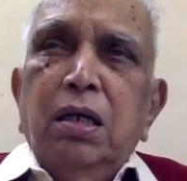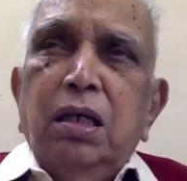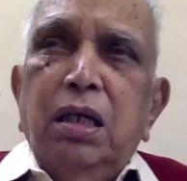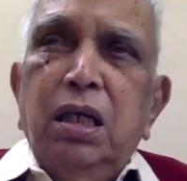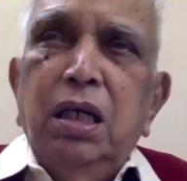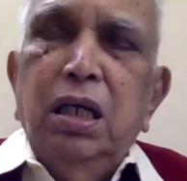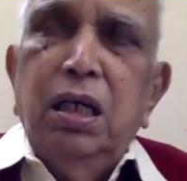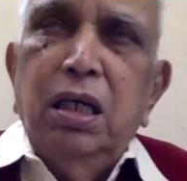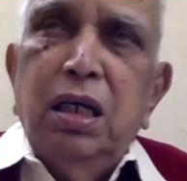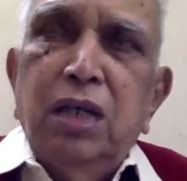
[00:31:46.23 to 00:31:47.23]
he
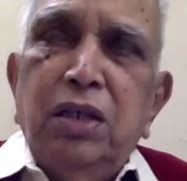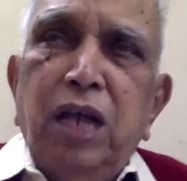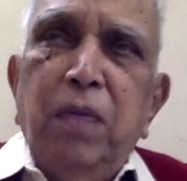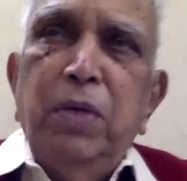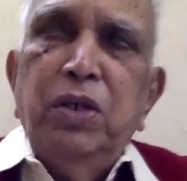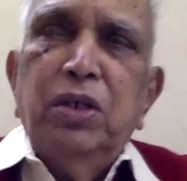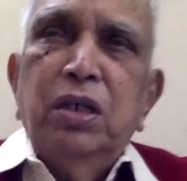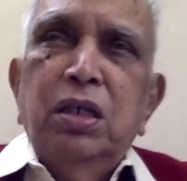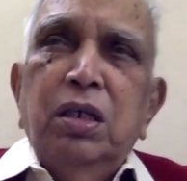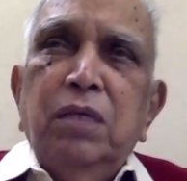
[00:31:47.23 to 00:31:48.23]
established
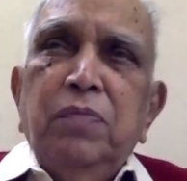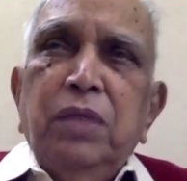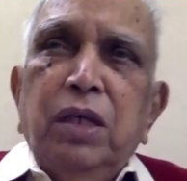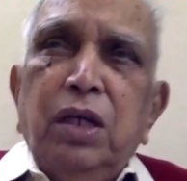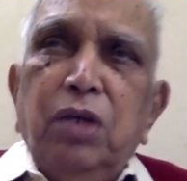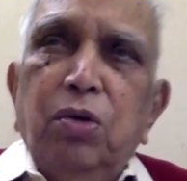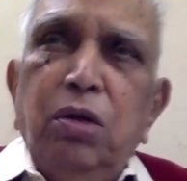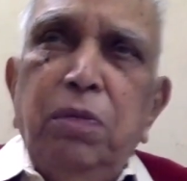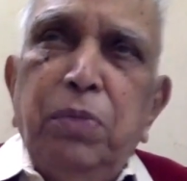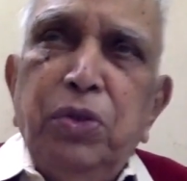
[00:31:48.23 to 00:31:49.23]
his
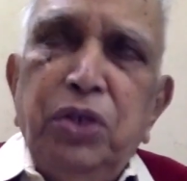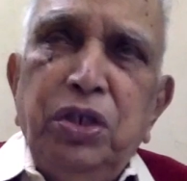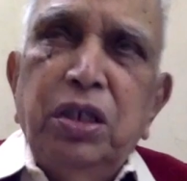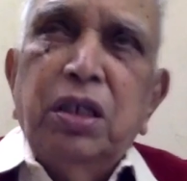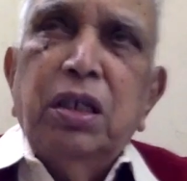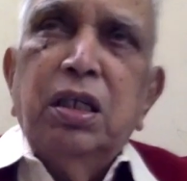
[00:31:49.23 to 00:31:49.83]
own position